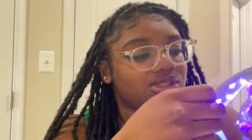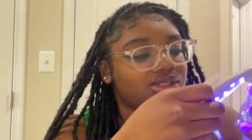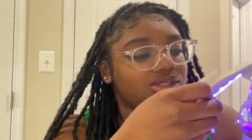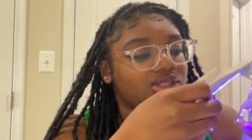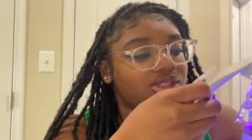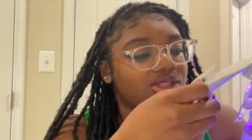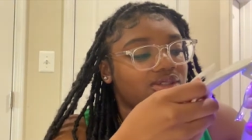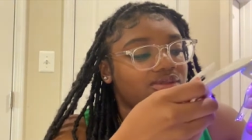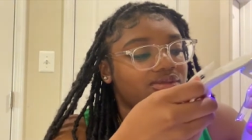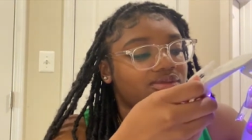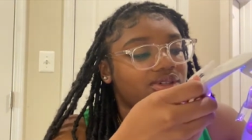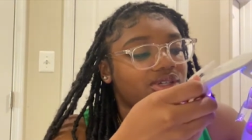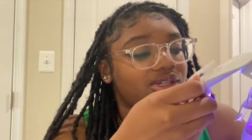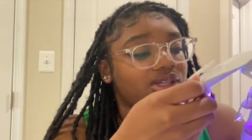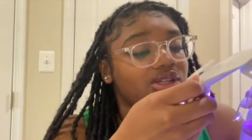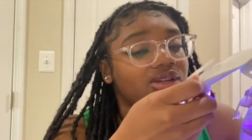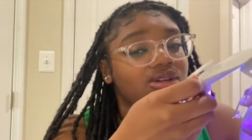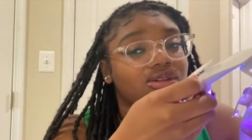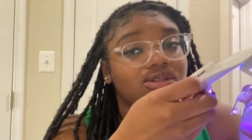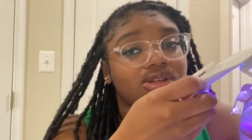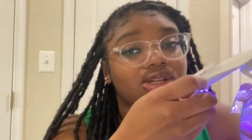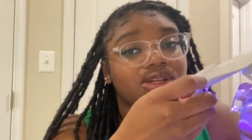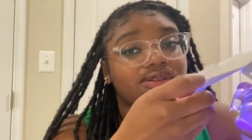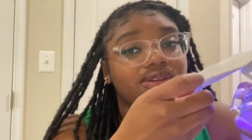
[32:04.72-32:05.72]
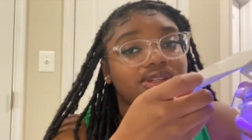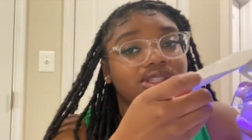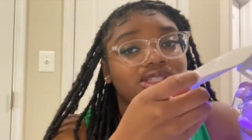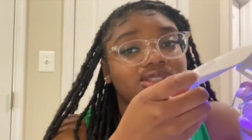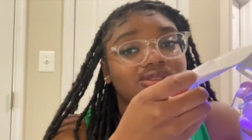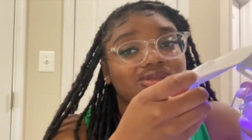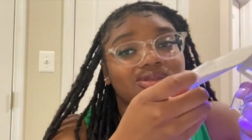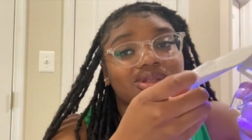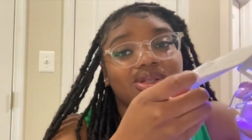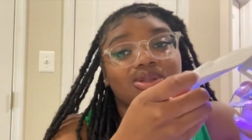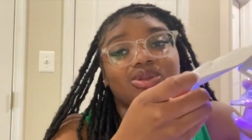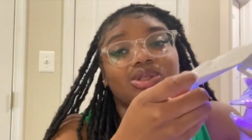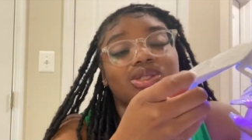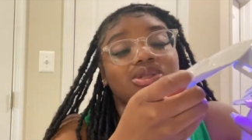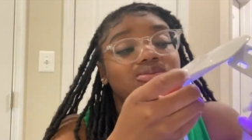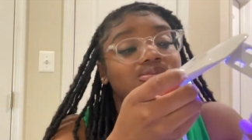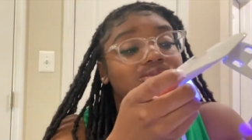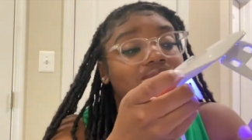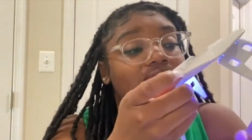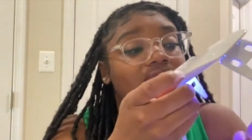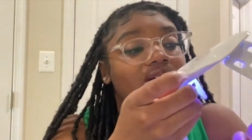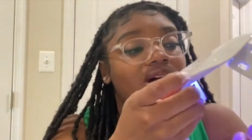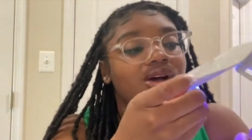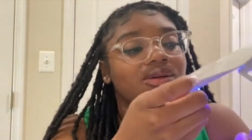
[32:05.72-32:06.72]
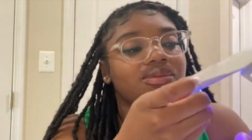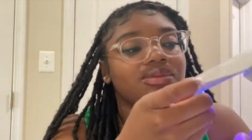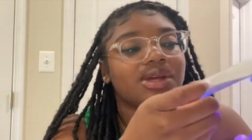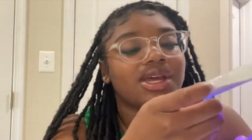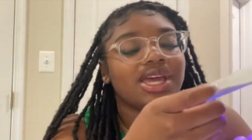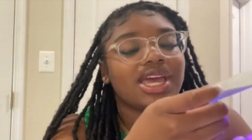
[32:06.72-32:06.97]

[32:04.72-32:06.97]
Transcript: if he don't if he disrespected his mom,